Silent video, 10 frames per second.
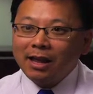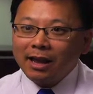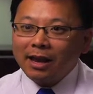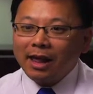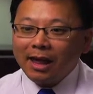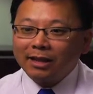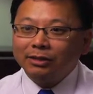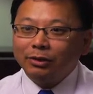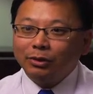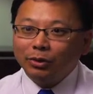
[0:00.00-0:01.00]
And it
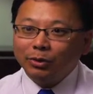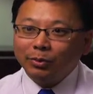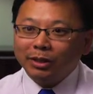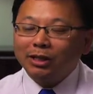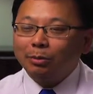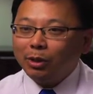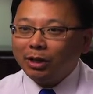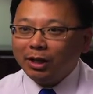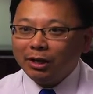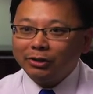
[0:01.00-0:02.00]
has to do with
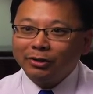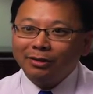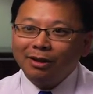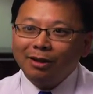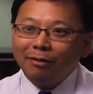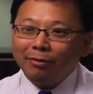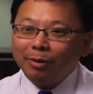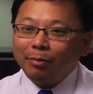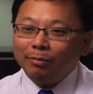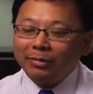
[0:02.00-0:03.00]
communication
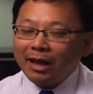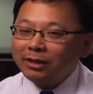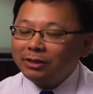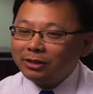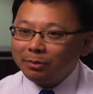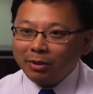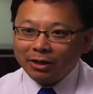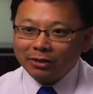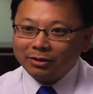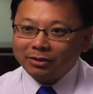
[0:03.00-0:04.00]
from not just the
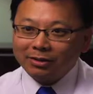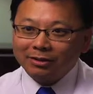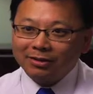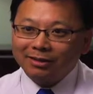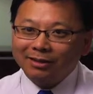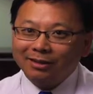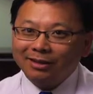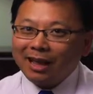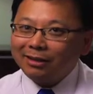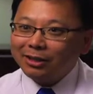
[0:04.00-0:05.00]
patients,
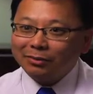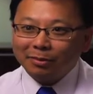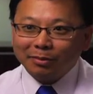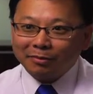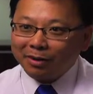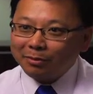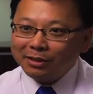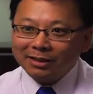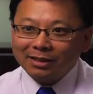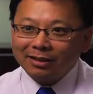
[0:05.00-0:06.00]
not just from the
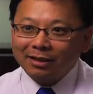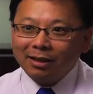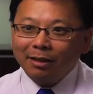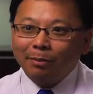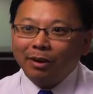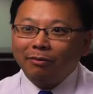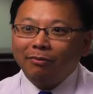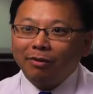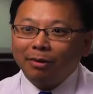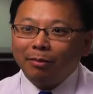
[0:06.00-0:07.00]
pharmacy, but
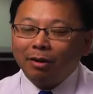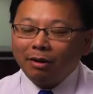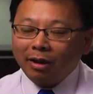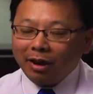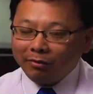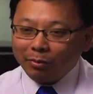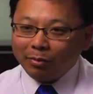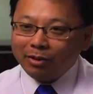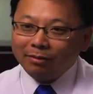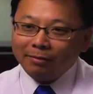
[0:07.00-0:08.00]
from
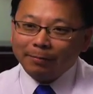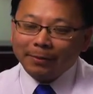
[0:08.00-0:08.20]
everyone.